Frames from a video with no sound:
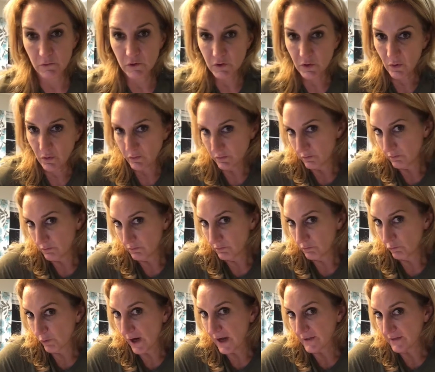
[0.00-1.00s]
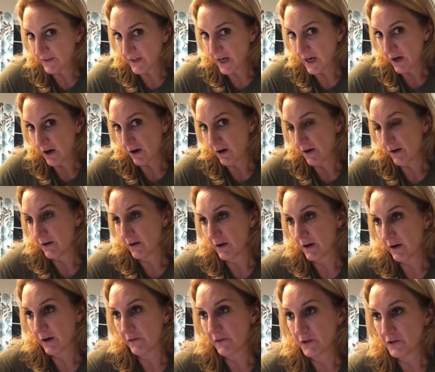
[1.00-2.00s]
So right there,
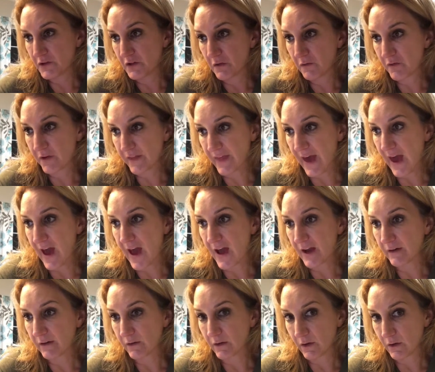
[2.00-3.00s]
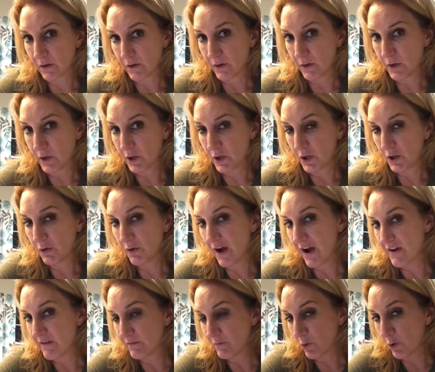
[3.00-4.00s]
if you shoot for that, you
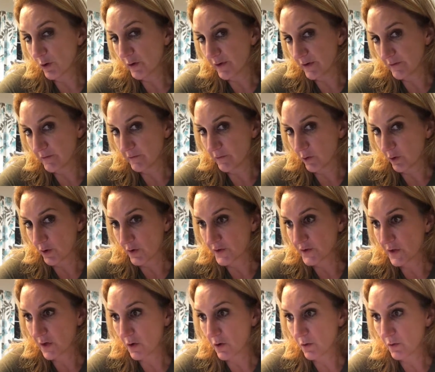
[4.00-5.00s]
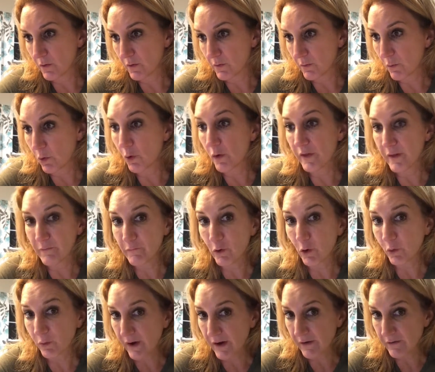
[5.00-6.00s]
have more than 4, so more than
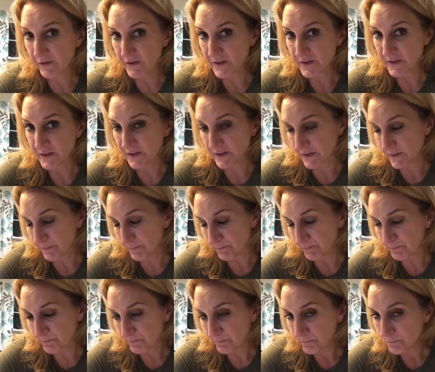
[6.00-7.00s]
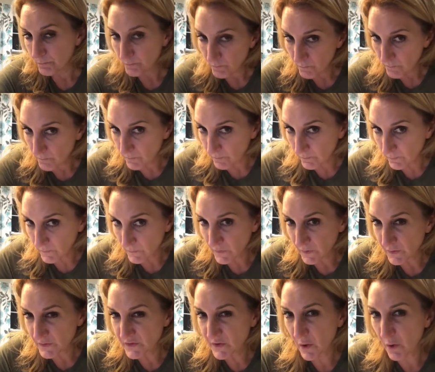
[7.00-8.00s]
4 references.
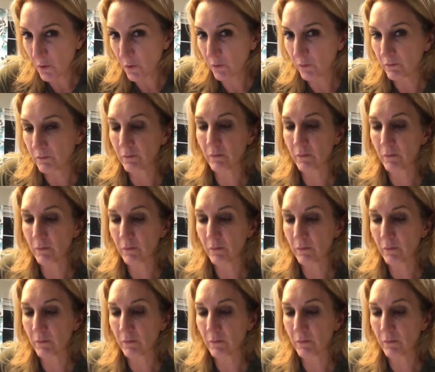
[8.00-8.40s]
So